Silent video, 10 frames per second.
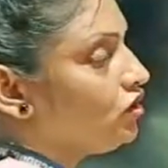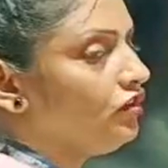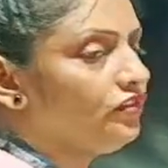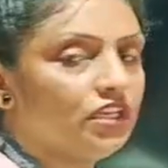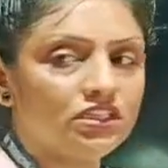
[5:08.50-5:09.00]

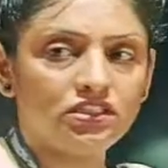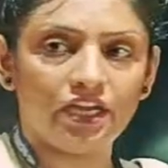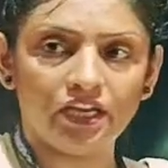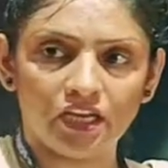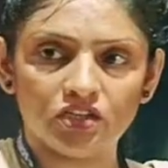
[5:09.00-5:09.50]
of the
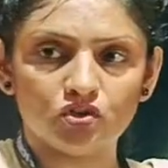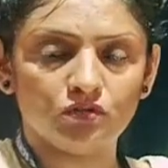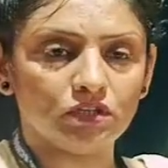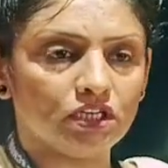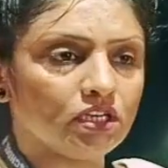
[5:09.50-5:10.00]
chain
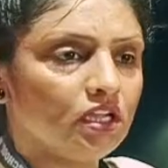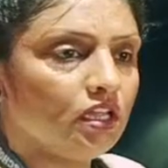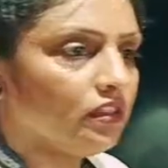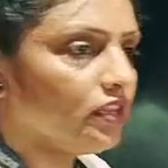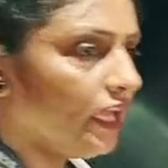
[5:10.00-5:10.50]
isomer,
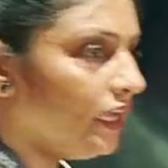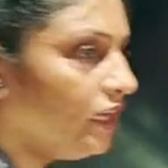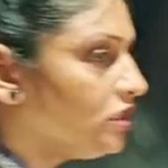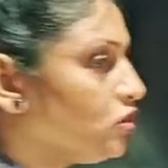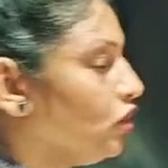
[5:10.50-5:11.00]

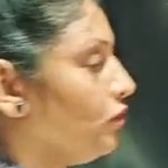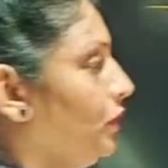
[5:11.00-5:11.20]
there should